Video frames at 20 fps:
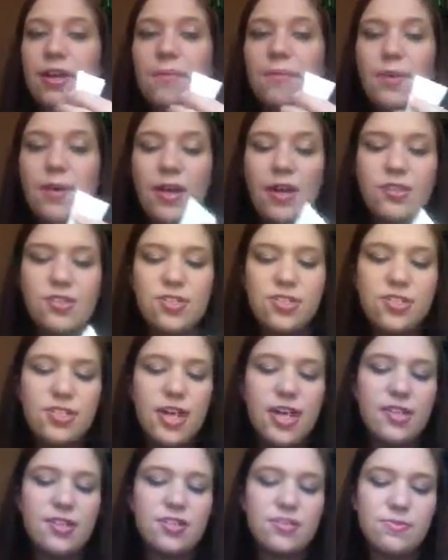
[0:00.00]
but I just
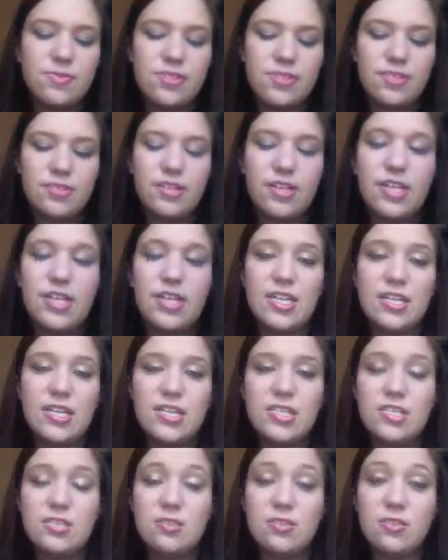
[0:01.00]
got this recently.
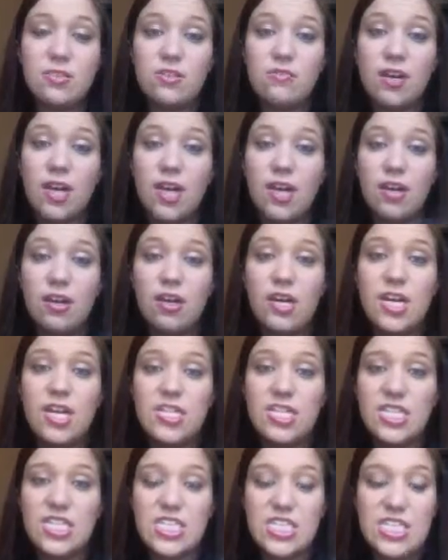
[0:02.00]
This right here
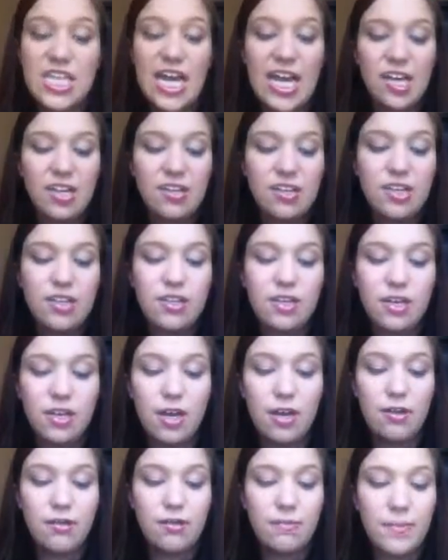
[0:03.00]
is exactly the
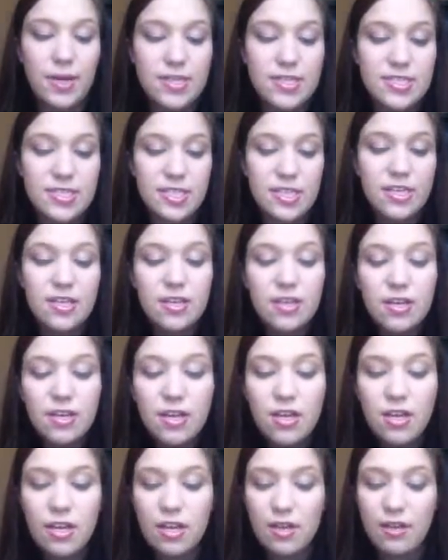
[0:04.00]
color of my skin,
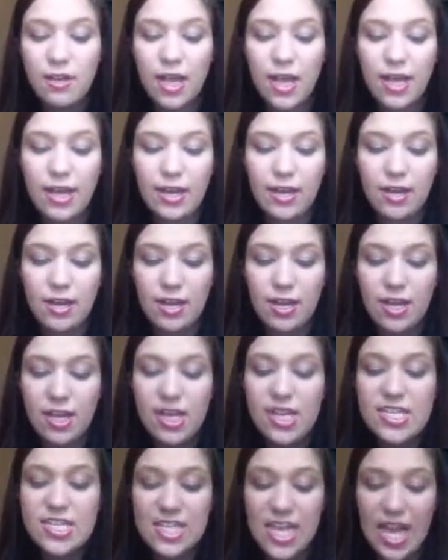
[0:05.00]
like
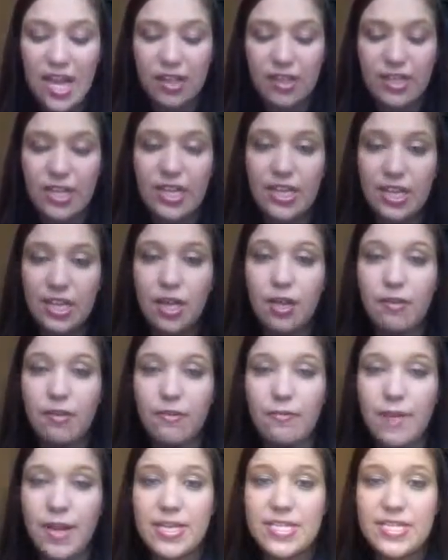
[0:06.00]
exactly the color
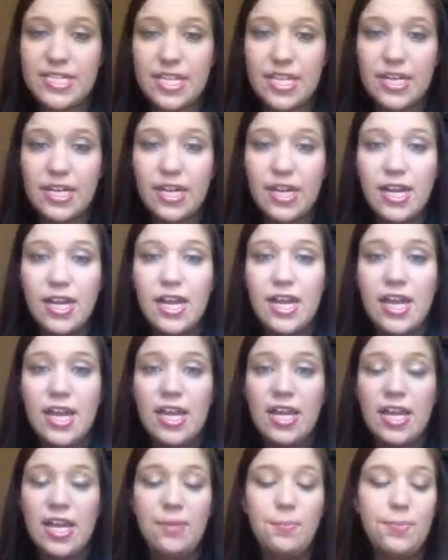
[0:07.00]
of my skin.
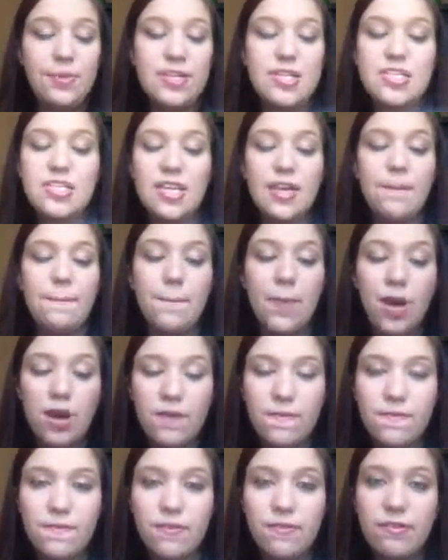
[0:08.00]
It blends in
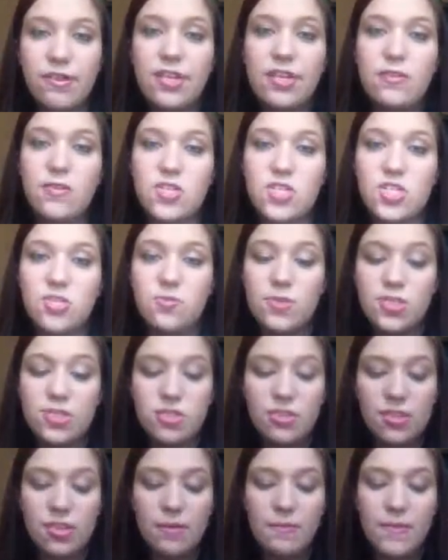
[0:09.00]
perfectly, which is what
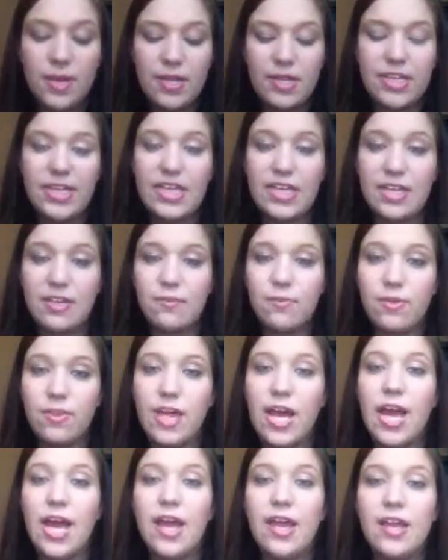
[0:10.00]
you're gonna mainly get with
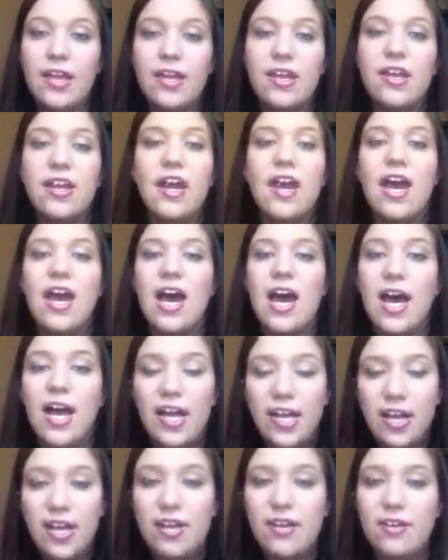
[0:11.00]
high-end.
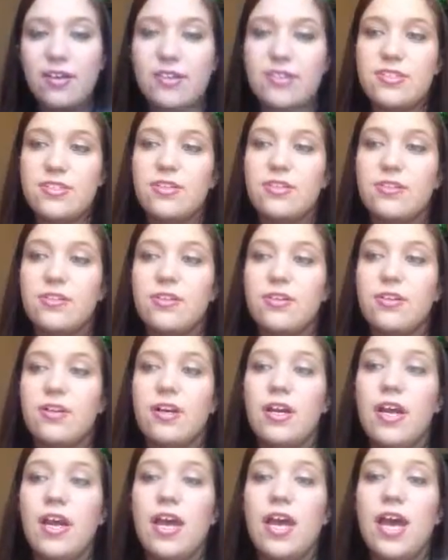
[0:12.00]
I kind of
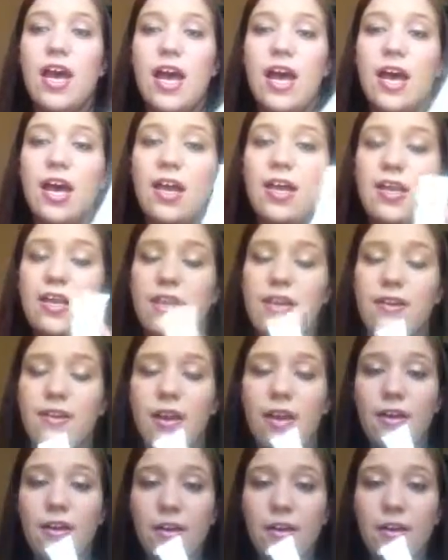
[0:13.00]
consider high-end,